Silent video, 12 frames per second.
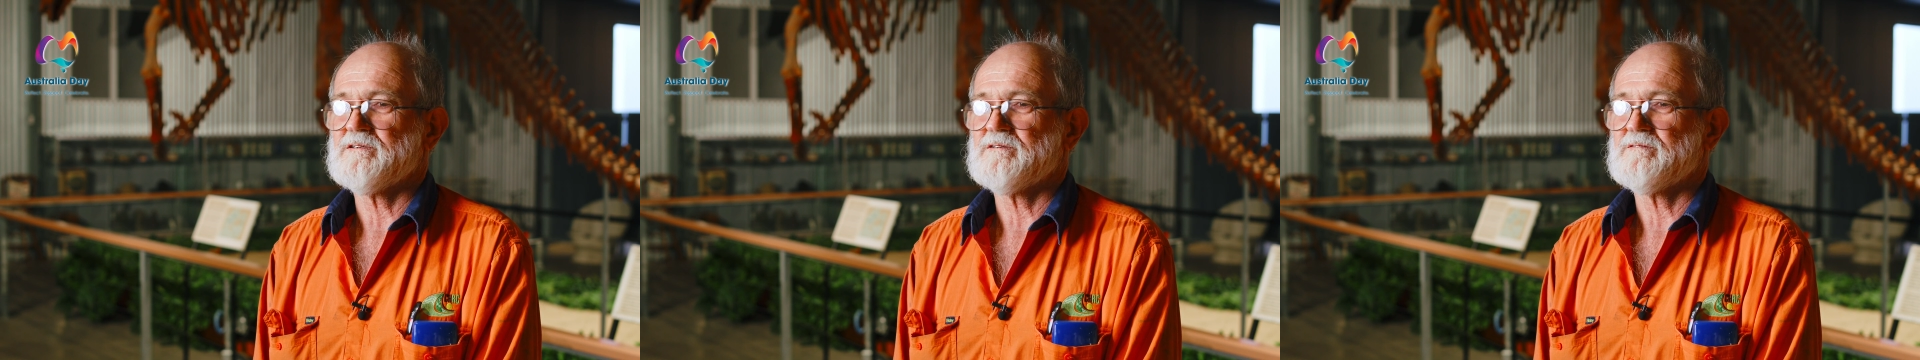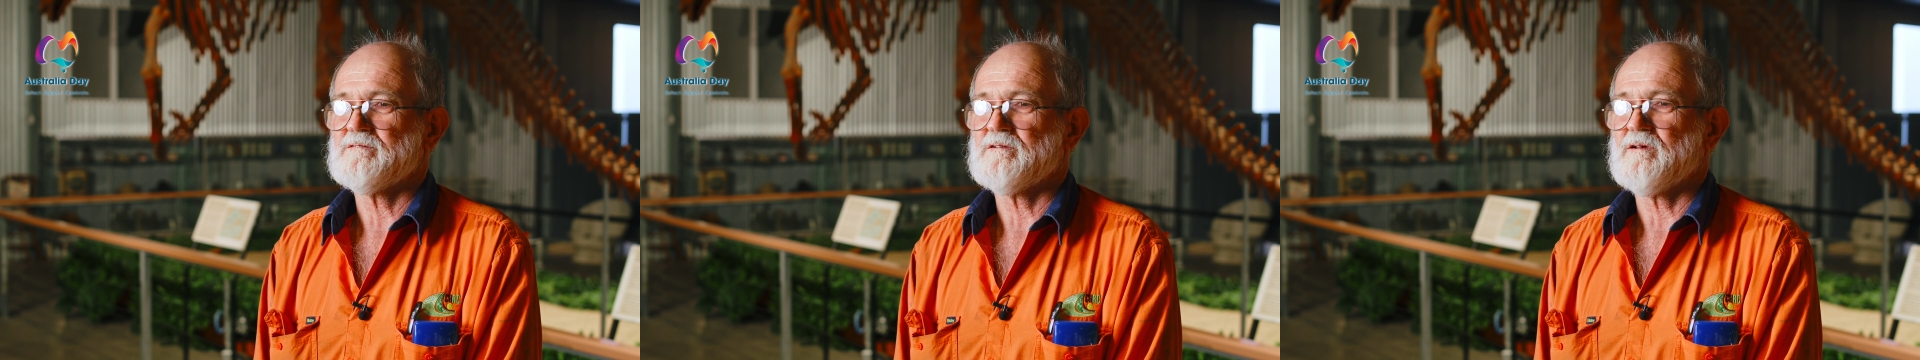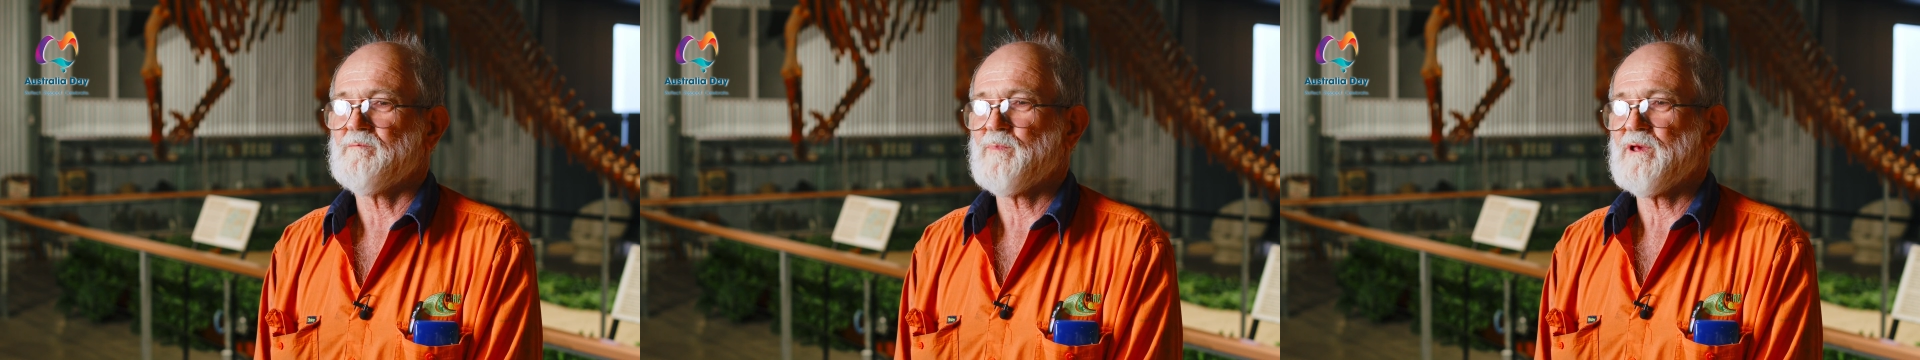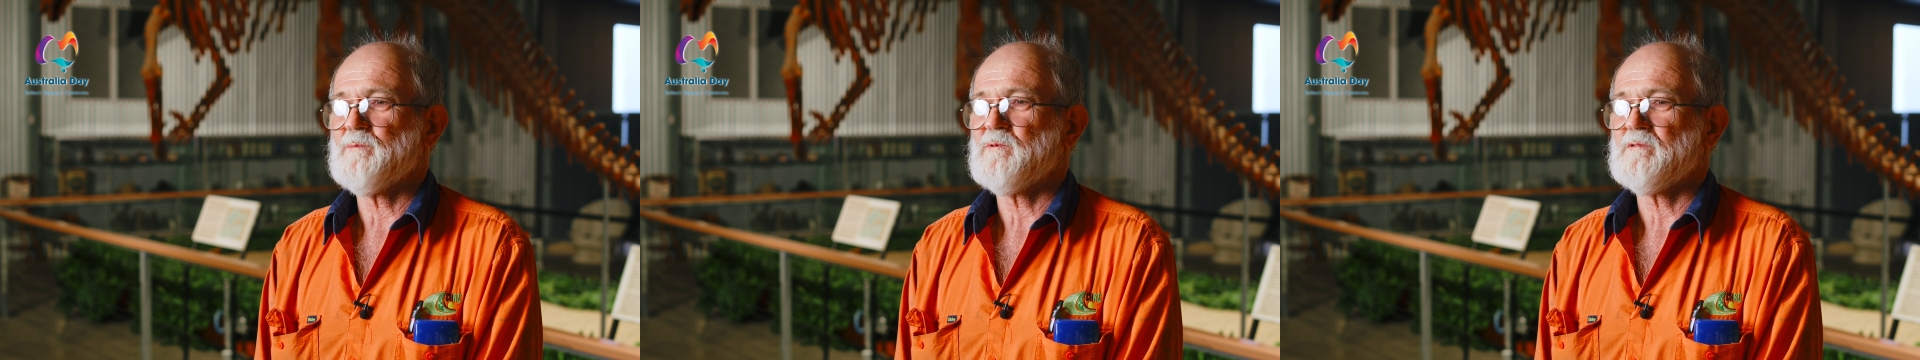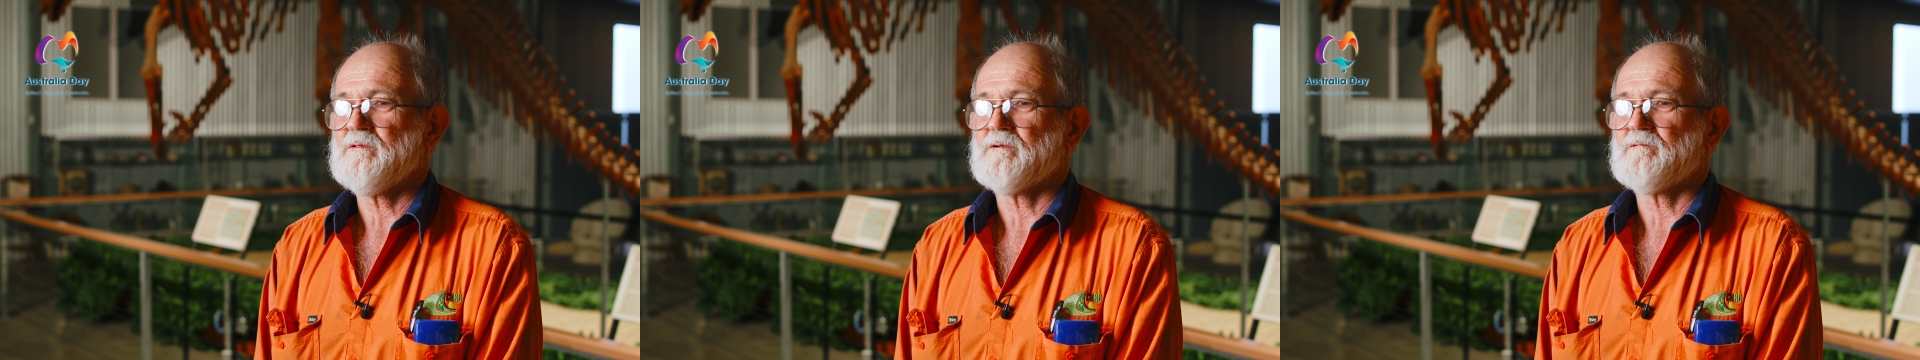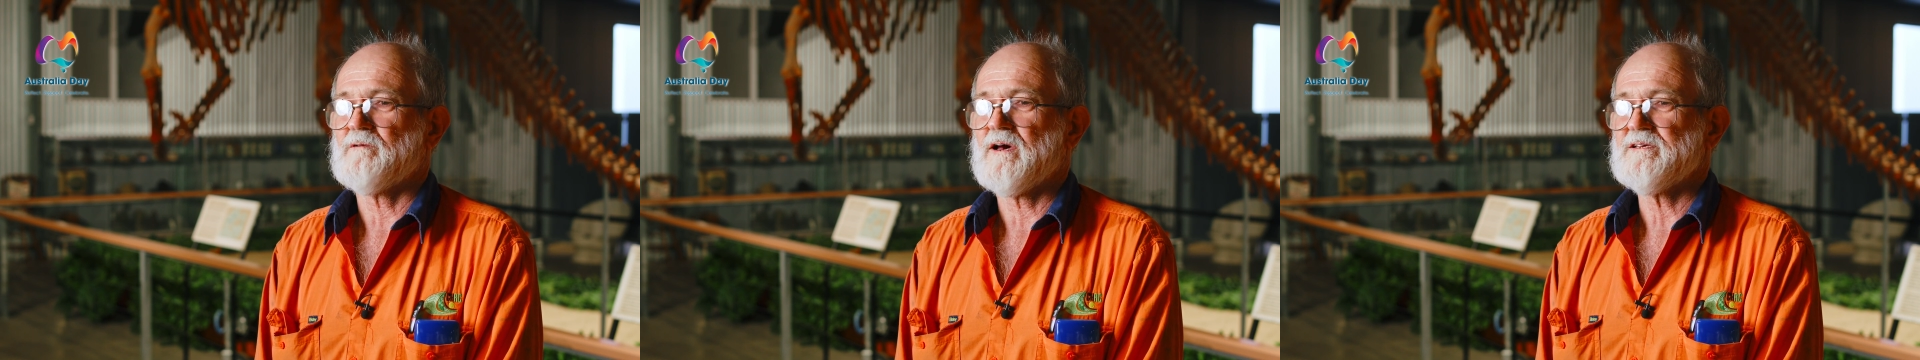and a people,
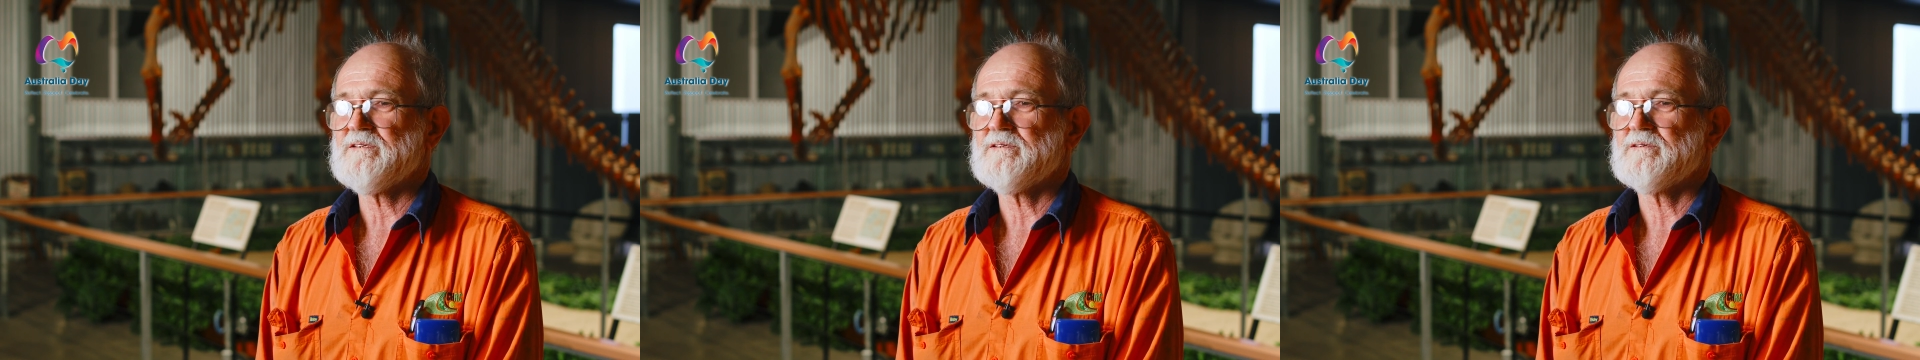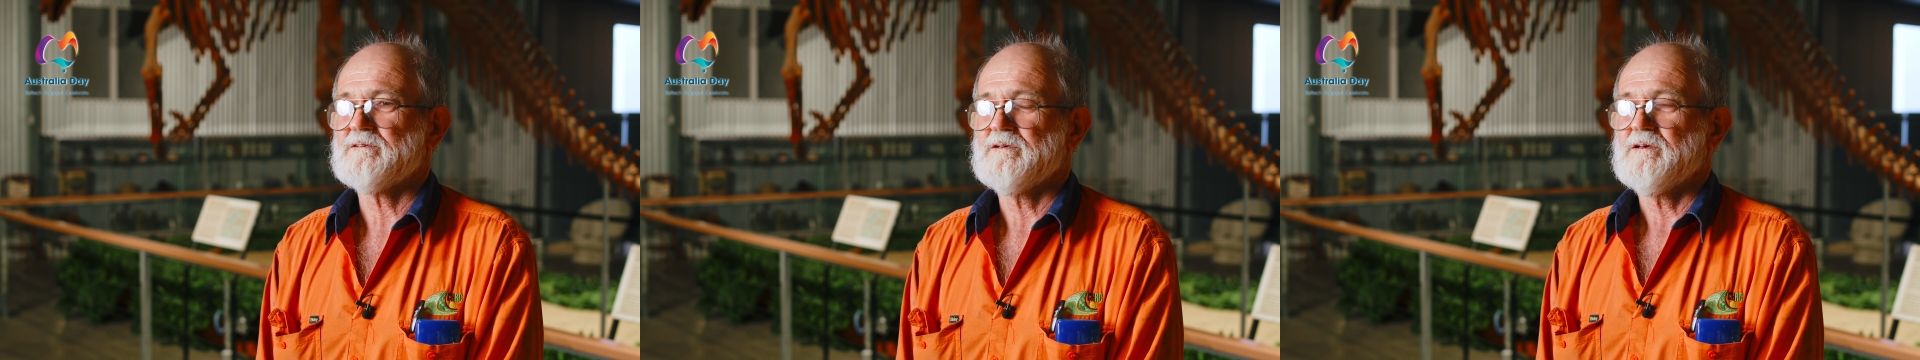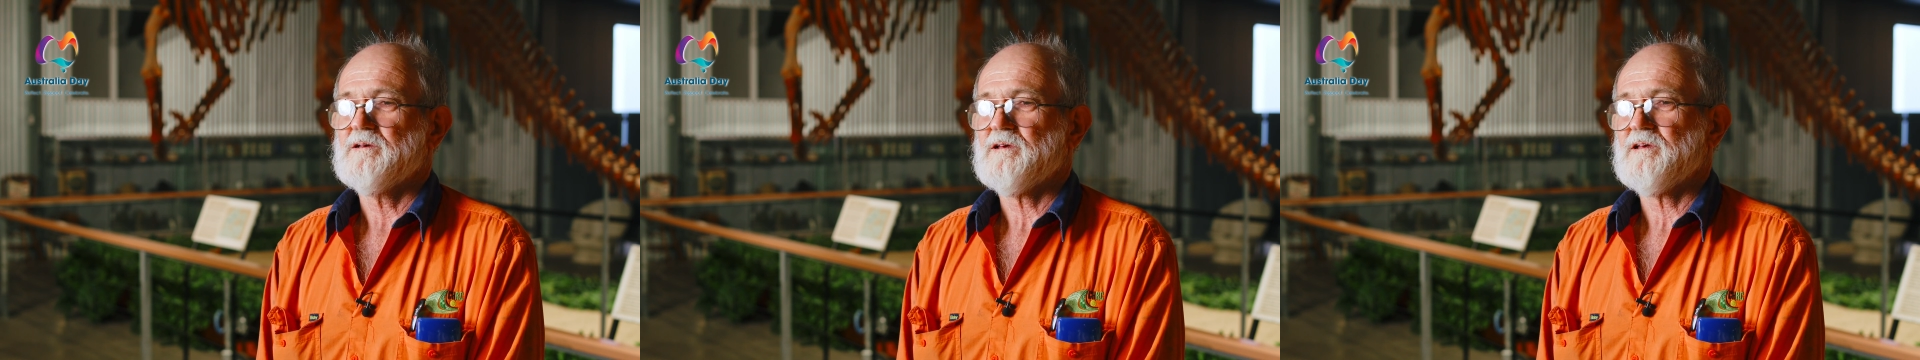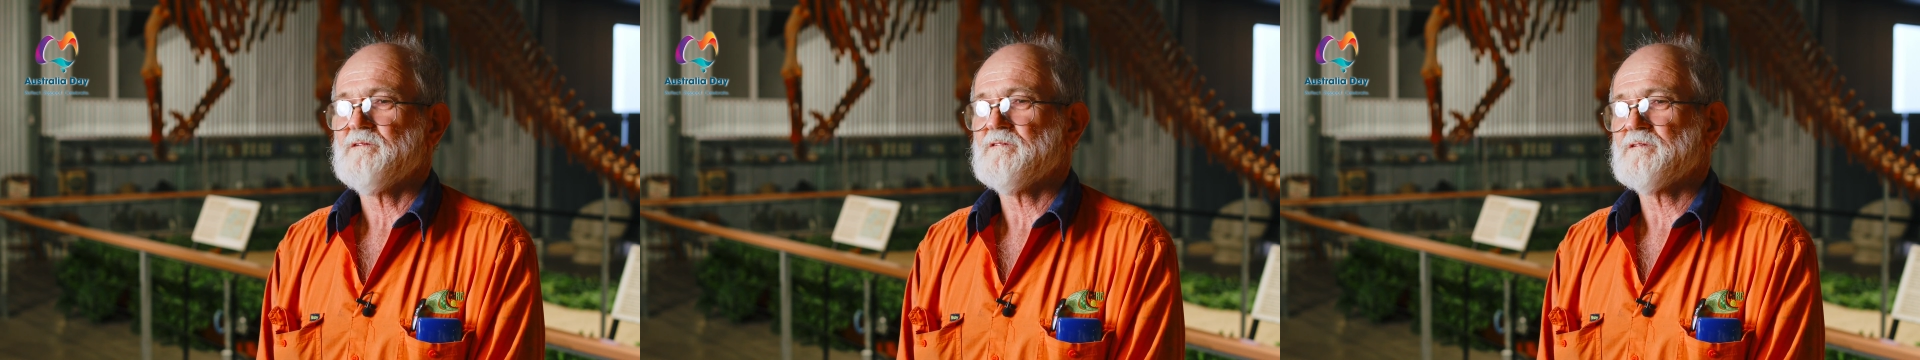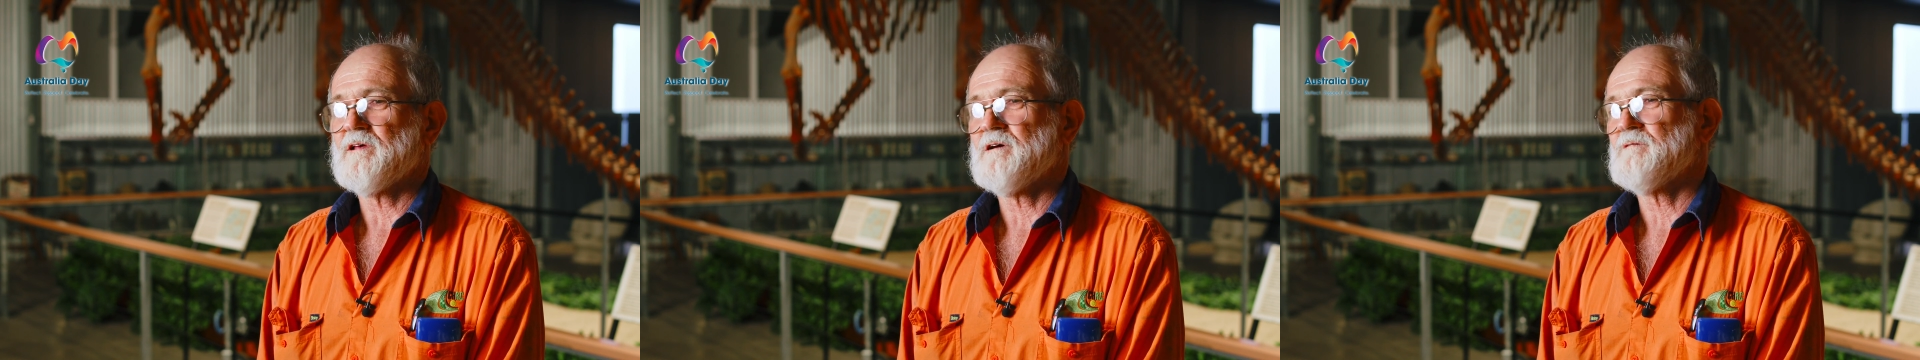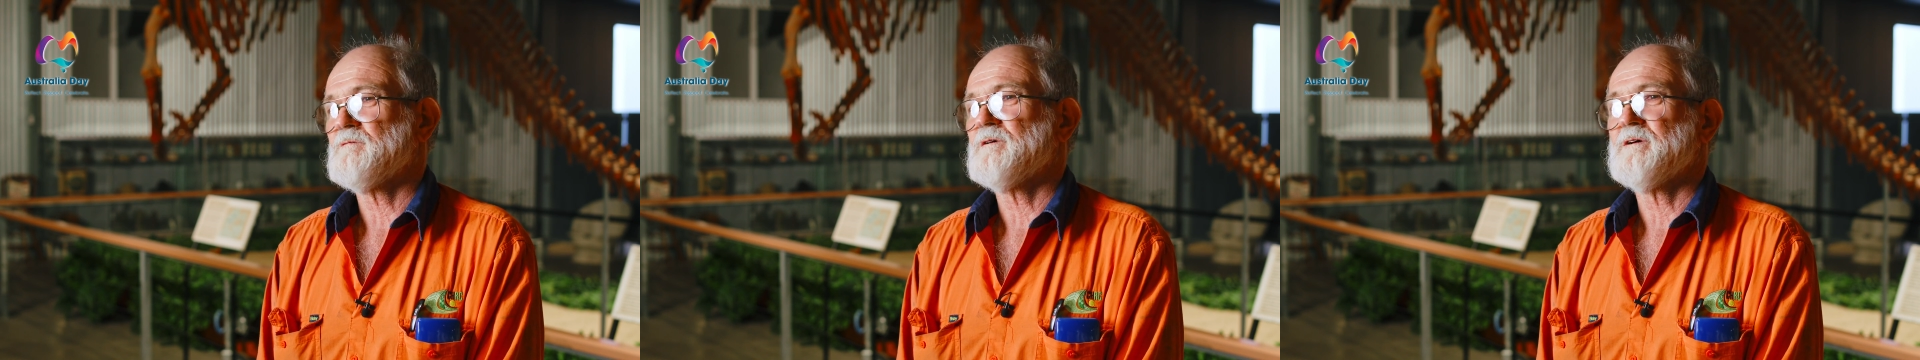a race, even
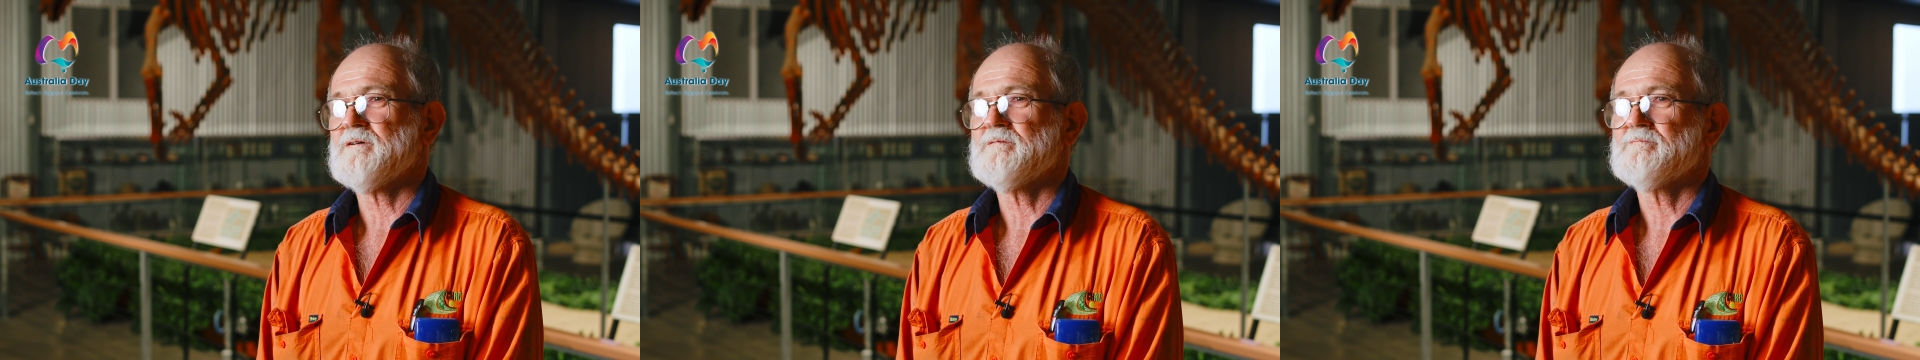though we're